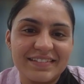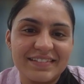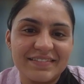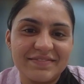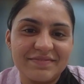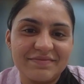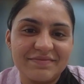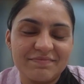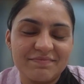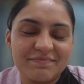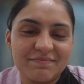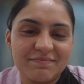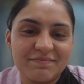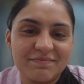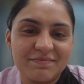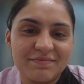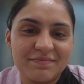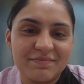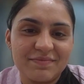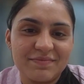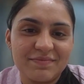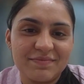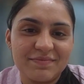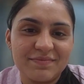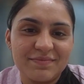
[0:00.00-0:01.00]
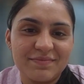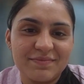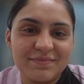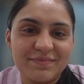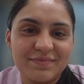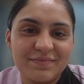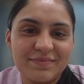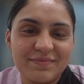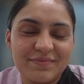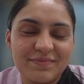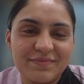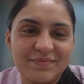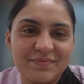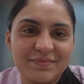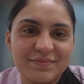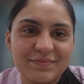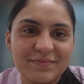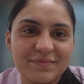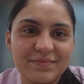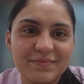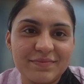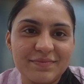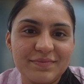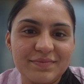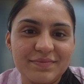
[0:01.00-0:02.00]

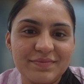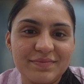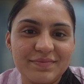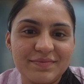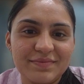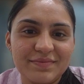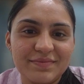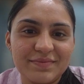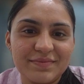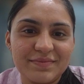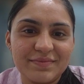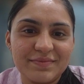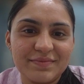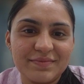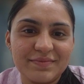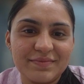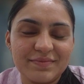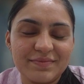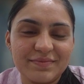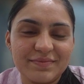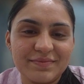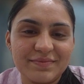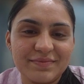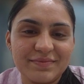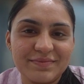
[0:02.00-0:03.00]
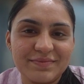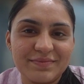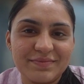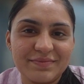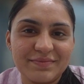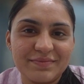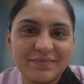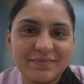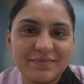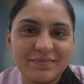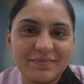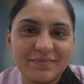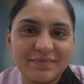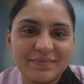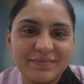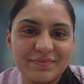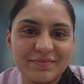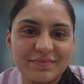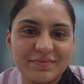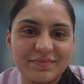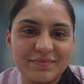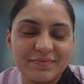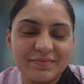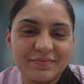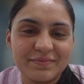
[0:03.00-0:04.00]

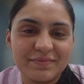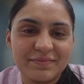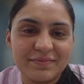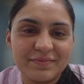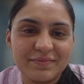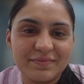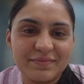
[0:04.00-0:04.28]
[no speech]